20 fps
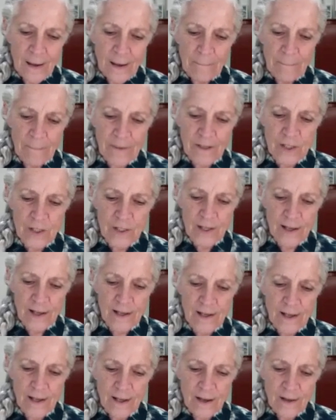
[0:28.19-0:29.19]
much like
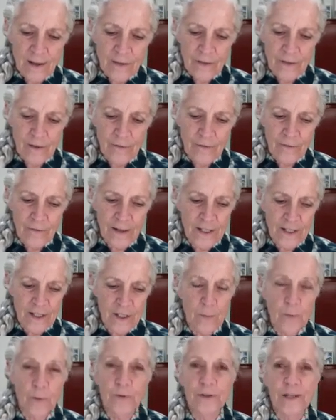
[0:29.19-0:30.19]
the
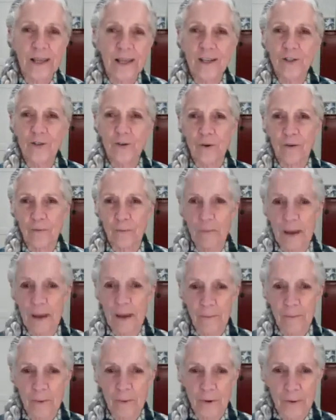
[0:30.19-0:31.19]
flexible nature of
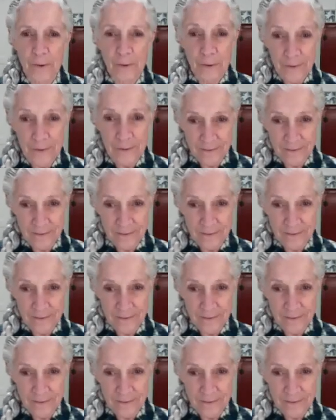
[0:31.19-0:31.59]
bamboo.